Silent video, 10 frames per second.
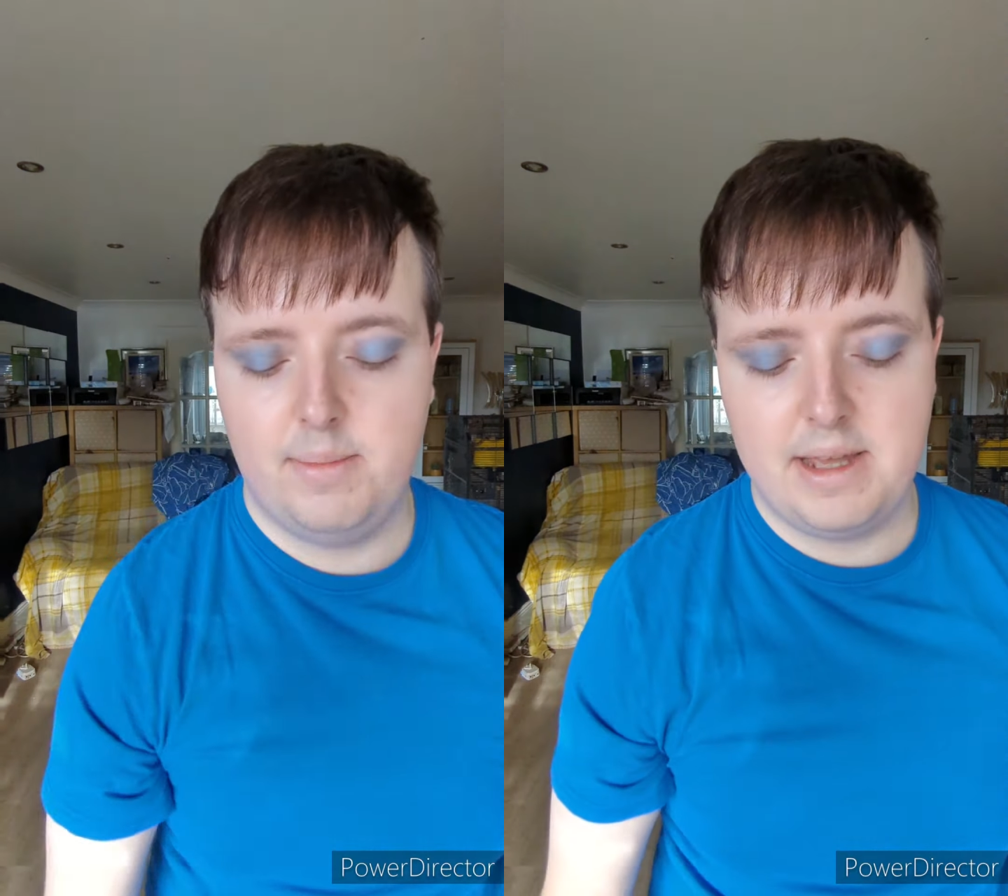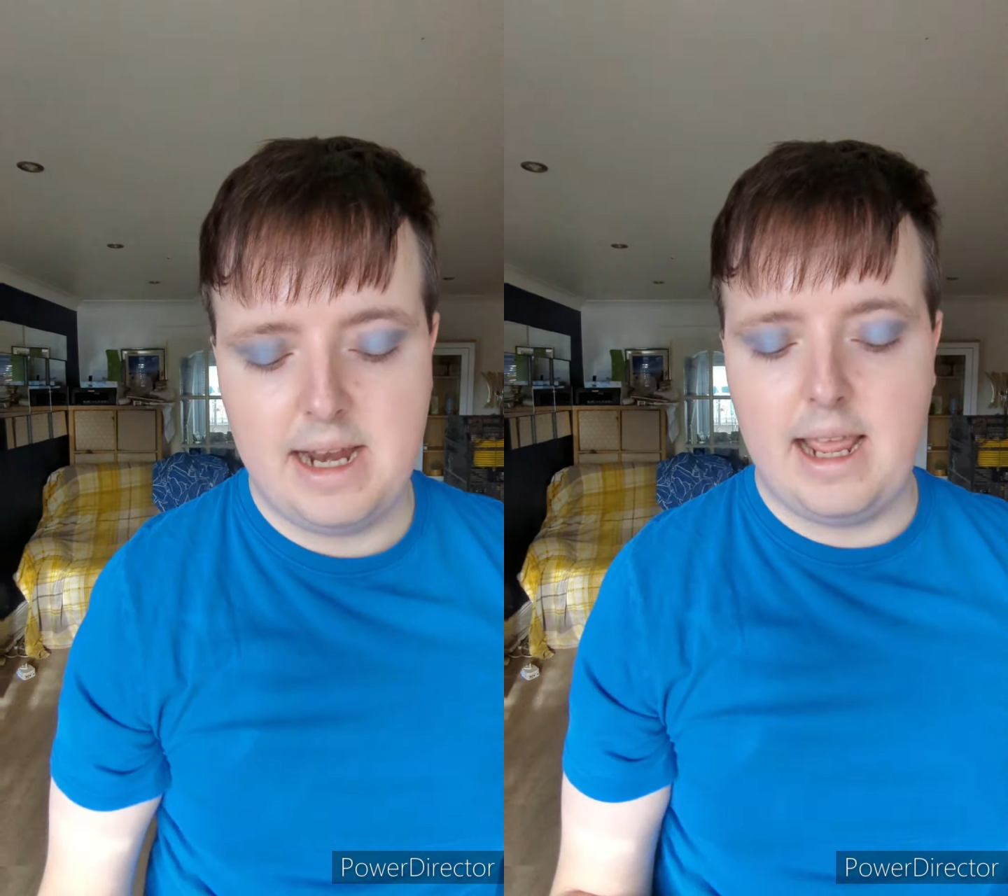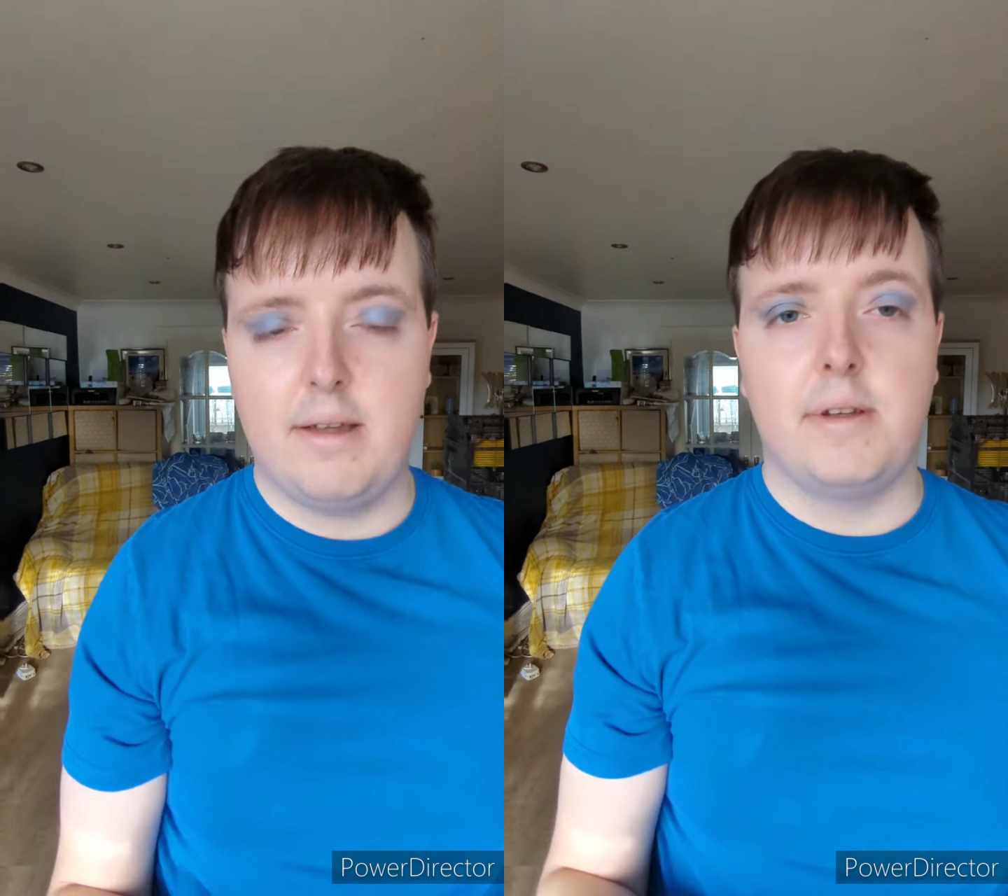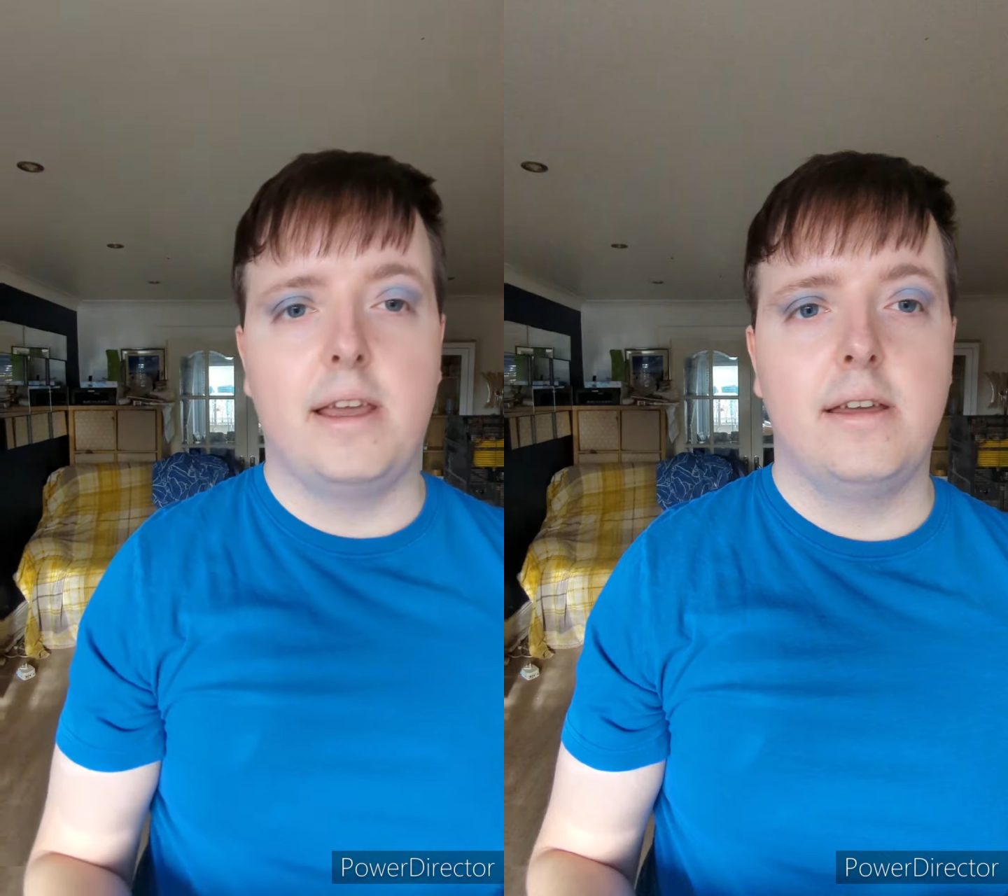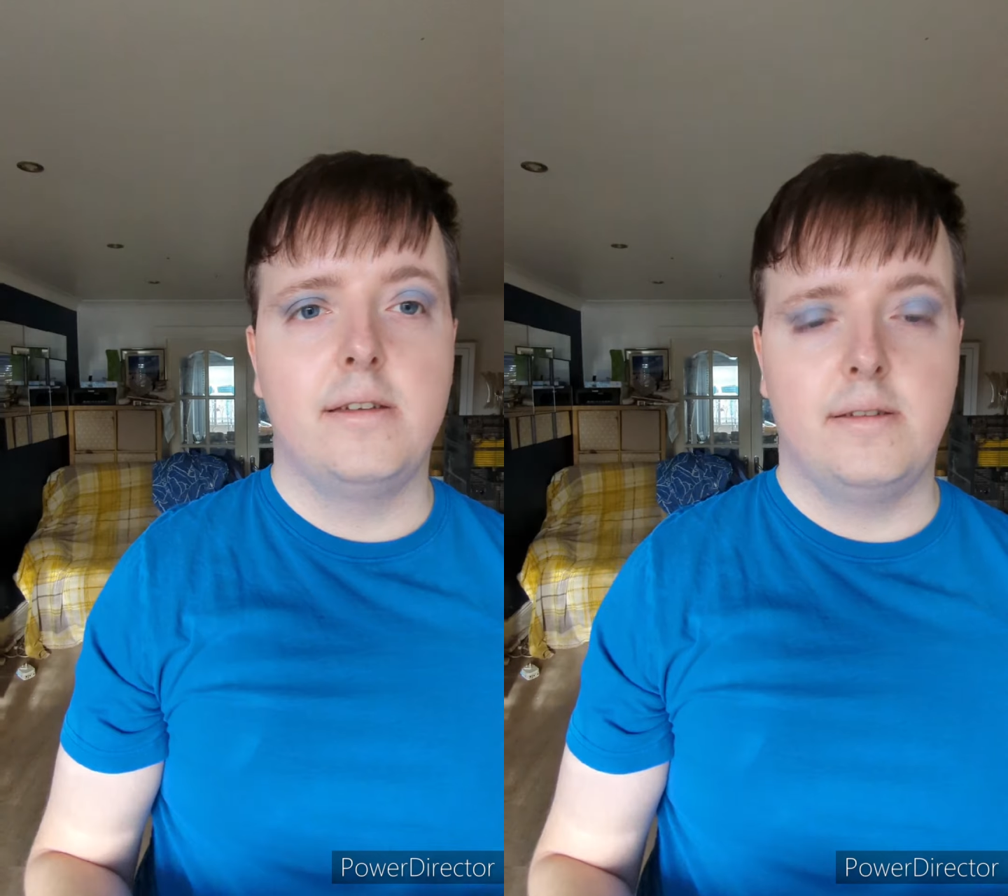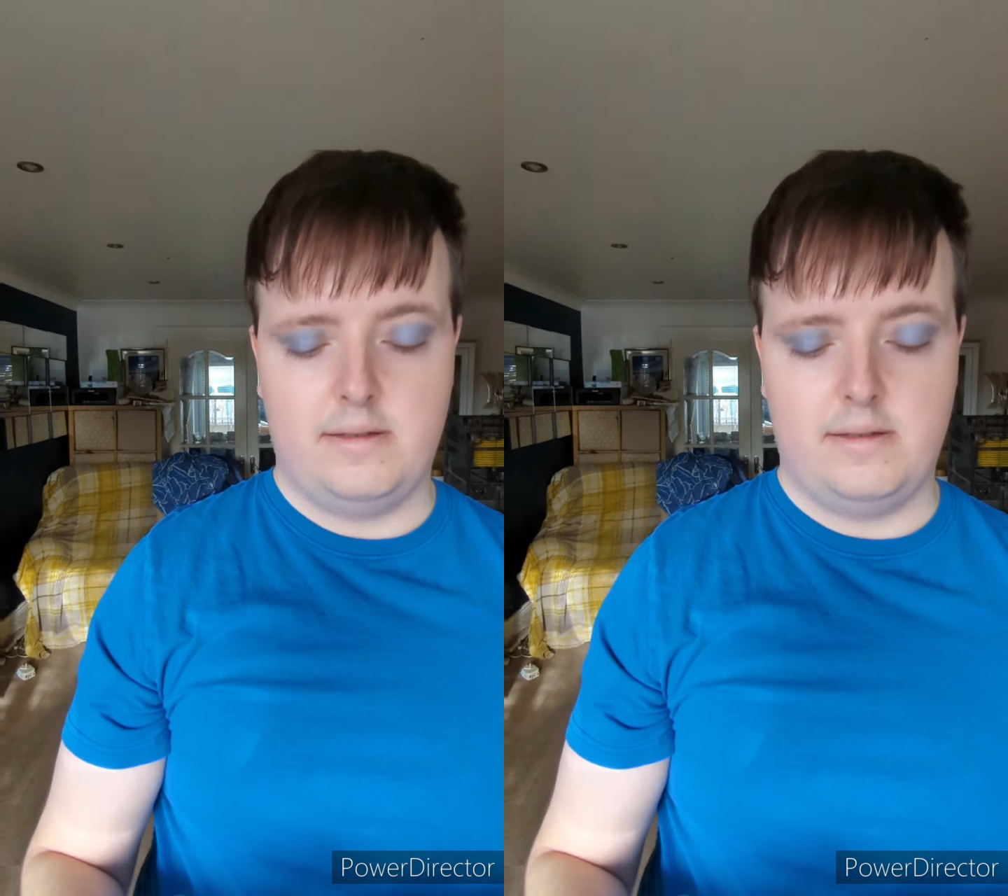up that area